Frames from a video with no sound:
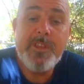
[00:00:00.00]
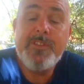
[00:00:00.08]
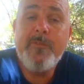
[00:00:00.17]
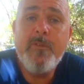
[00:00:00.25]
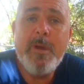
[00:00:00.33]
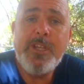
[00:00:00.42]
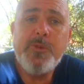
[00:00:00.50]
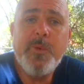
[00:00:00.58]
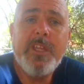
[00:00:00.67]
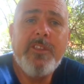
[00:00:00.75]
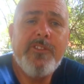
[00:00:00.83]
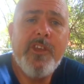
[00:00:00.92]
this information,
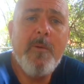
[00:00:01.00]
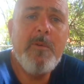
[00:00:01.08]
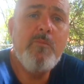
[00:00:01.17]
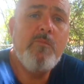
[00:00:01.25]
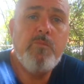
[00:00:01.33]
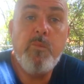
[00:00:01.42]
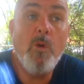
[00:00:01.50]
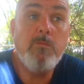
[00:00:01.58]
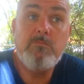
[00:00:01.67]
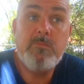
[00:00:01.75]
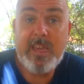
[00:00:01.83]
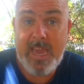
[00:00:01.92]
we can determine what
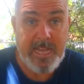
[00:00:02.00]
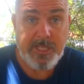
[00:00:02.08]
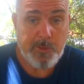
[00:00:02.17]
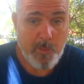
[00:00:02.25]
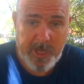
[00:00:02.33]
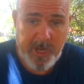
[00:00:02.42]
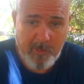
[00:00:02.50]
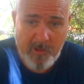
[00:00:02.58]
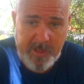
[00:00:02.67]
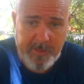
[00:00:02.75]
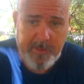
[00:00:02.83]
gas we're going to breathe.